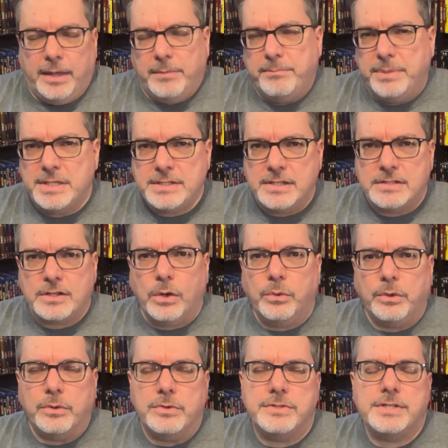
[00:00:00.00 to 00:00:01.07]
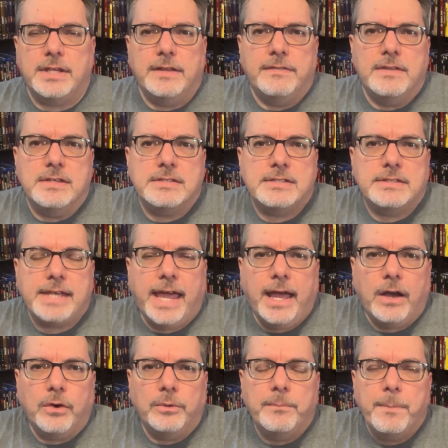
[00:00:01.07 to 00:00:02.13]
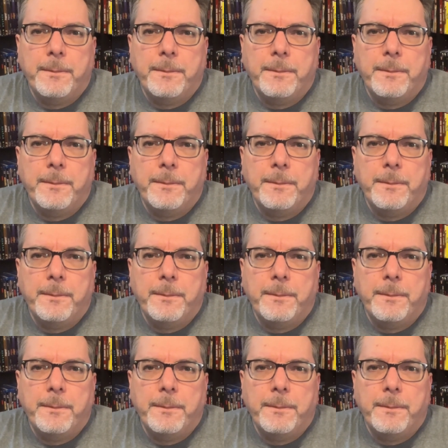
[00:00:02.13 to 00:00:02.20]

and business owners in this town.